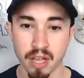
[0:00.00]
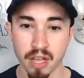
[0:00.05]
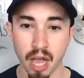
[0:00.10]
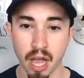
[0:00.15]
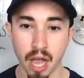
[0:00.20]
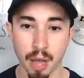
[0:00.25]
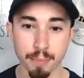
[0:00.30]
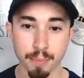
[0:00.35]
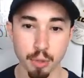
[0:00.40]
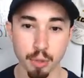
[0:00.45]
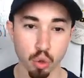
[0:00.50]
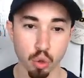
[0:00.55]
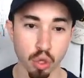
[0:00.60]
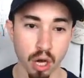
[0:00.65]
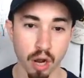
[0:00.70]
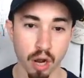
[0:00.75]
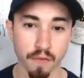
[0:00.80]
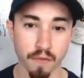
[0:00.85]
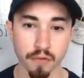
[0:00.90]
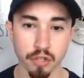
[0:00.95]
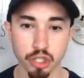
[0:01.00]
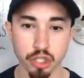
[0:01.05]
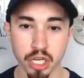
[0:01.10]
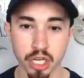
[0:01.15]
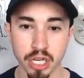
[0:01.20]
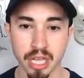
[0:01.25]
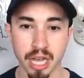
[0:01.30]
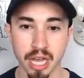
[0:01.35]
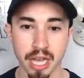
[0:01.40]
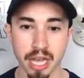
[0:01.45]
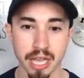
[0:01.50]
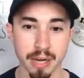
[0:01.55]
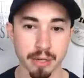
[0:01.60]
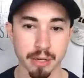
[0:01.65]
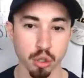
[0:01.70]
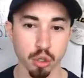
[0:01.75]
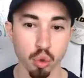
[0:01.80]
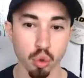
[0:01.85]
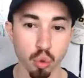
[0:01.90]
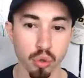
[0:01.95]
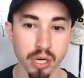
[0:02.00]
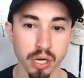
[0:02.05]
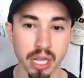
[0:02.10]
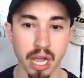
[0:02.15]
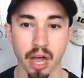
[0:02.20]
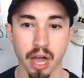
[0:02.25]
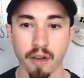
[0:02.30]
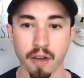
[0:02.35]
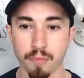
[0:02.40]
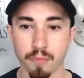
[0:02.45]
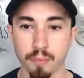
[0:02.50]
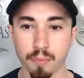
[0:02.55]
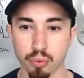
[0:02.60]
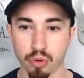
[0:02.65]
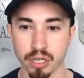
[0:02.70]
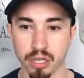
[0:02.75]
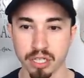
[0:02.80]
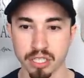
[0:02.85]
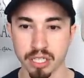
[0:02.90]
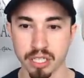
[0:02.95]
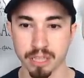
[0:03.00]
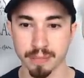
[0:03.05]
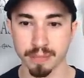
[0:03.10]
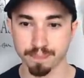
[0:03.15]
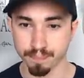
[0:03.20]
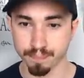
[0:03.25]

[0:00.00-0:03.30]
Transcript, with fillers: uh, Mueller of Virginia and Glory of Princeton.